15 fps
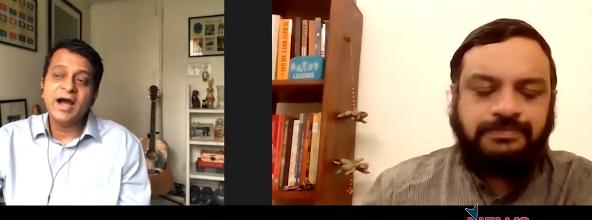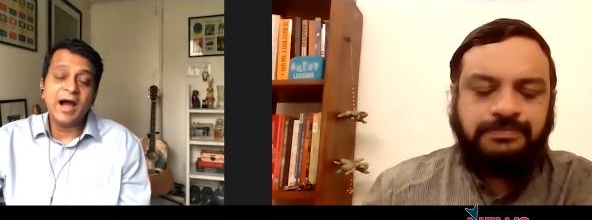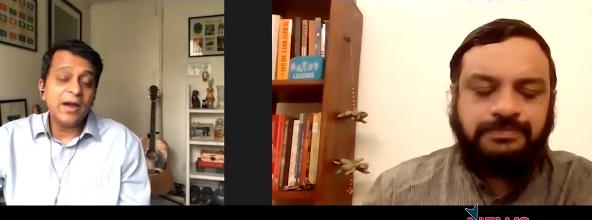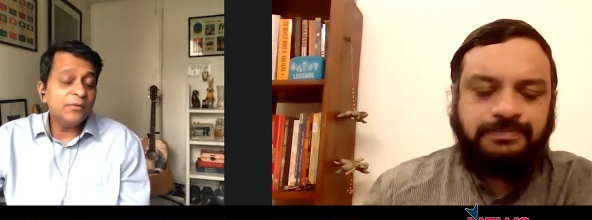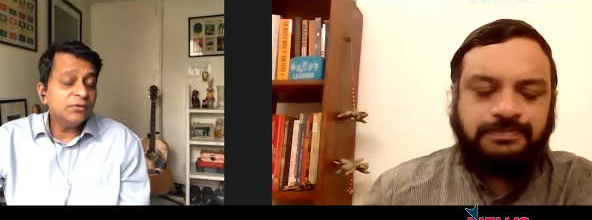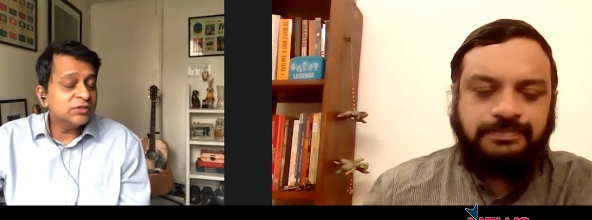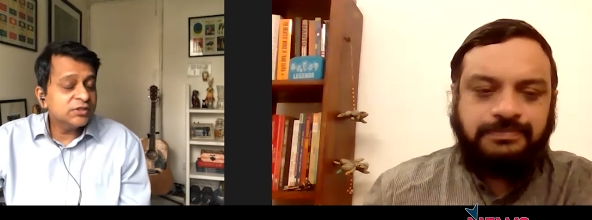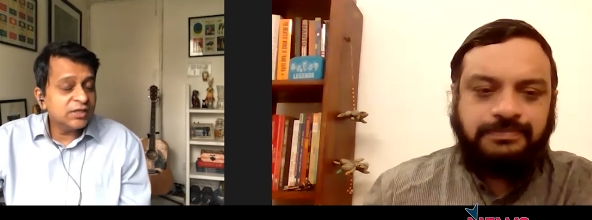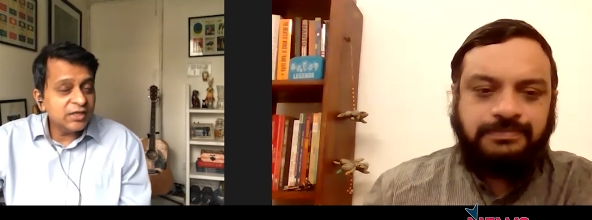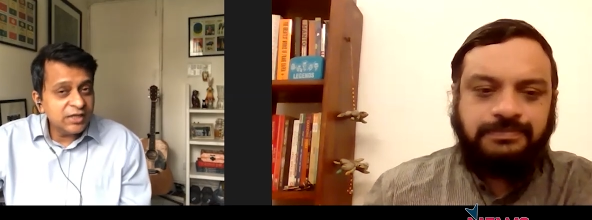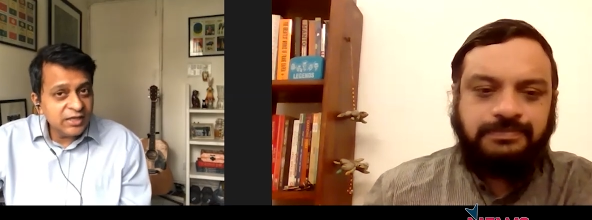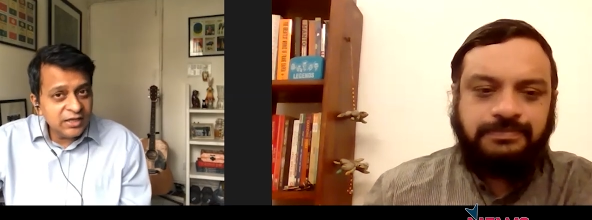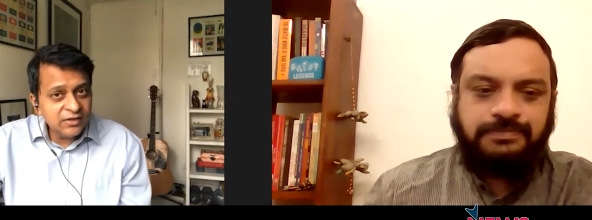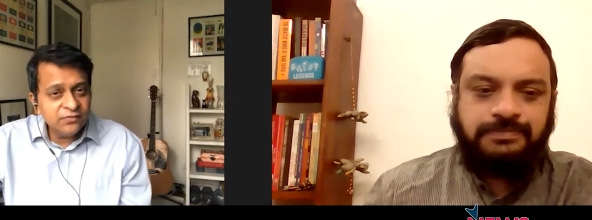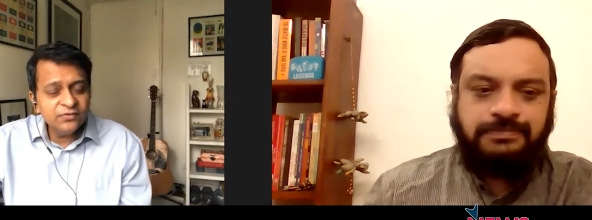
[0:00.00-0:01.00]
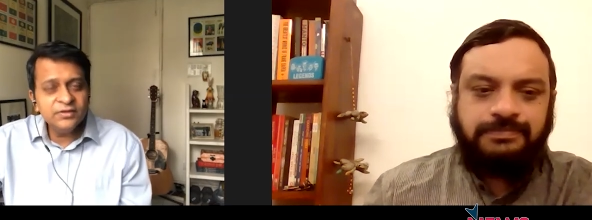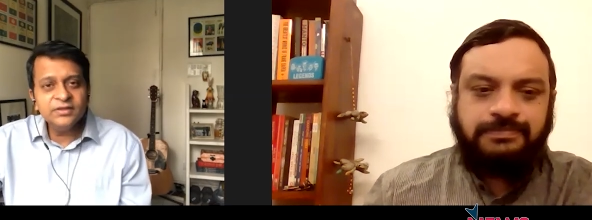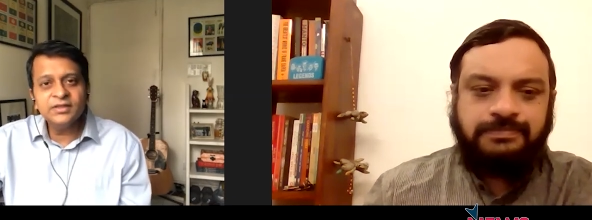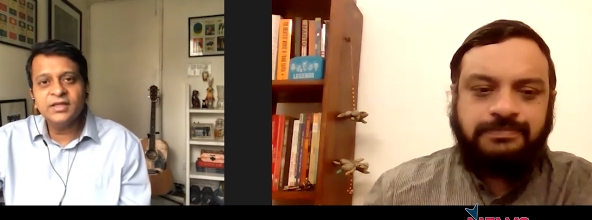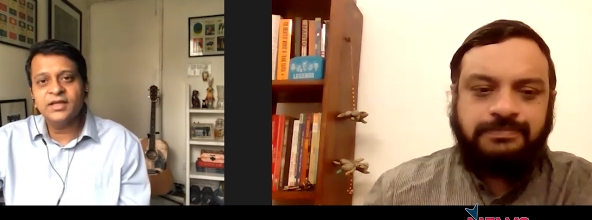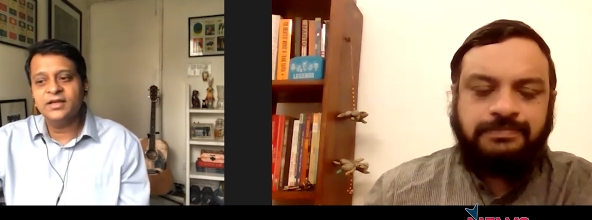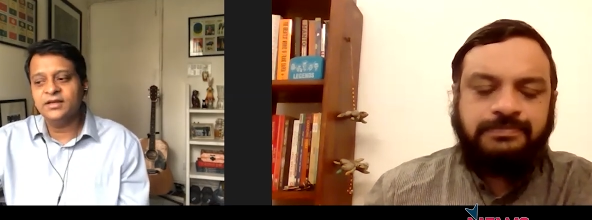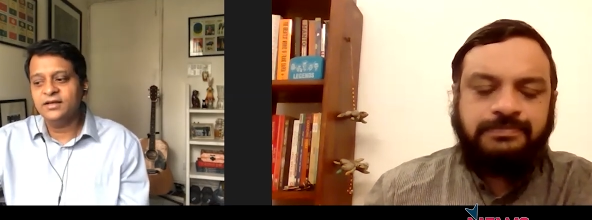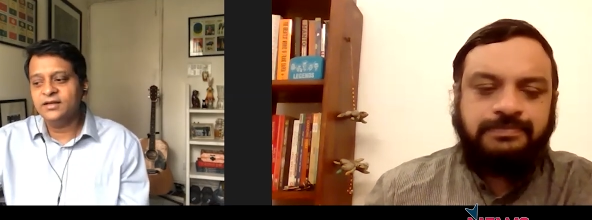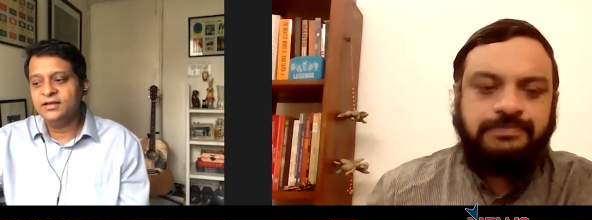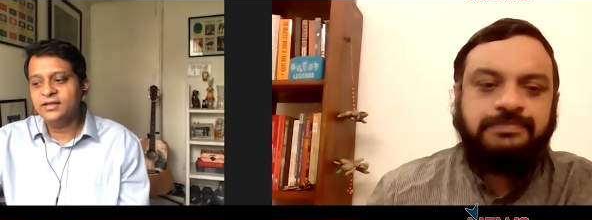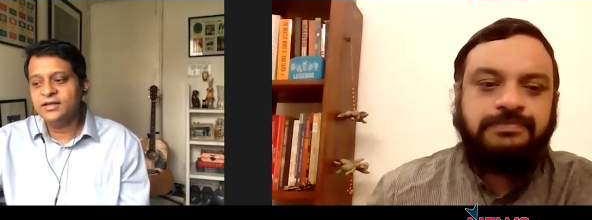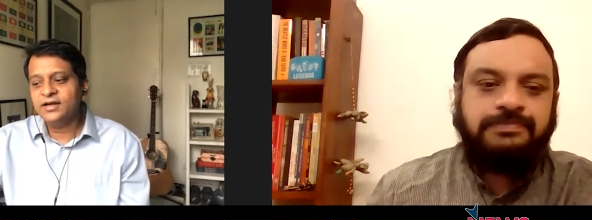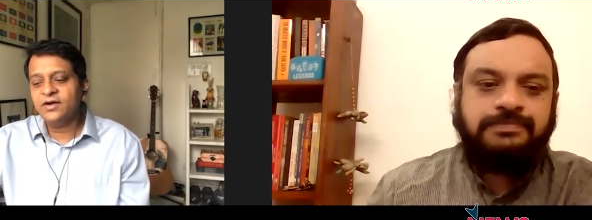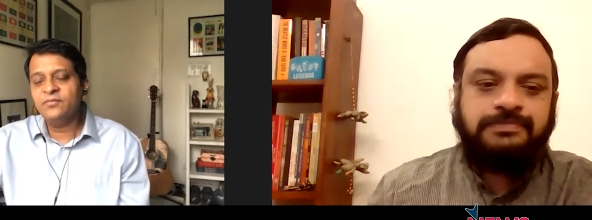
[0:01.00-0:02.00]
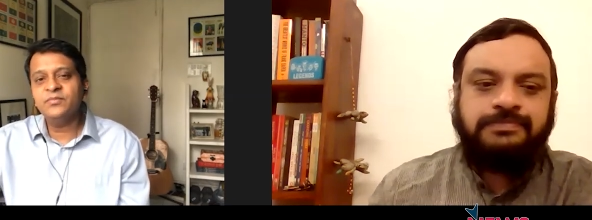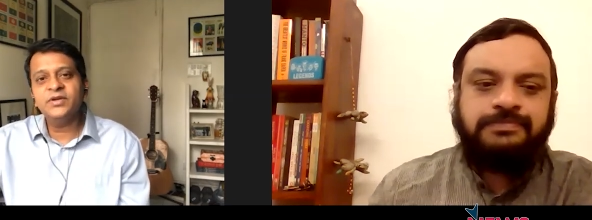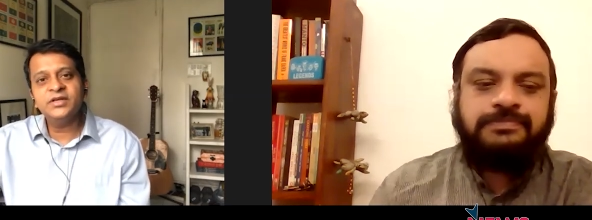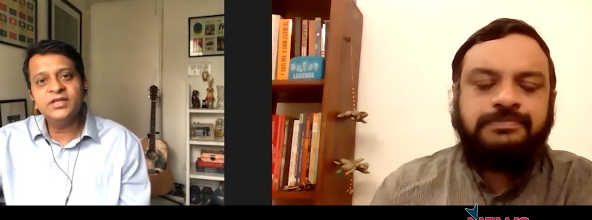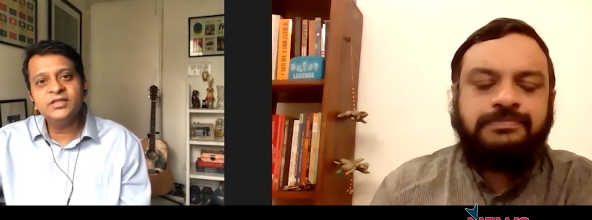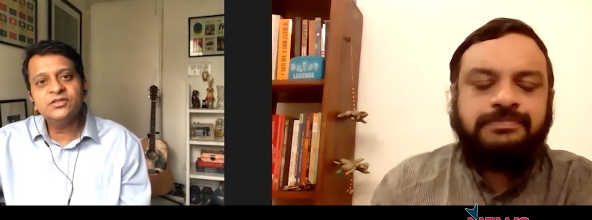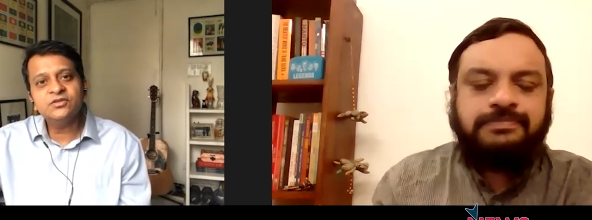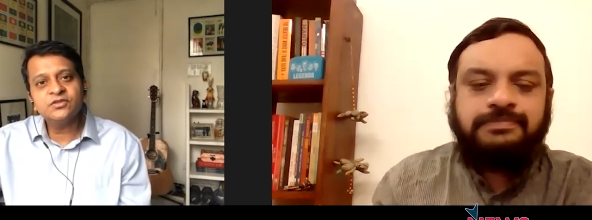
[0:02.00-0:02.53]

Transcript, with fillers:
Speaker 1: I would say even then, the government needs to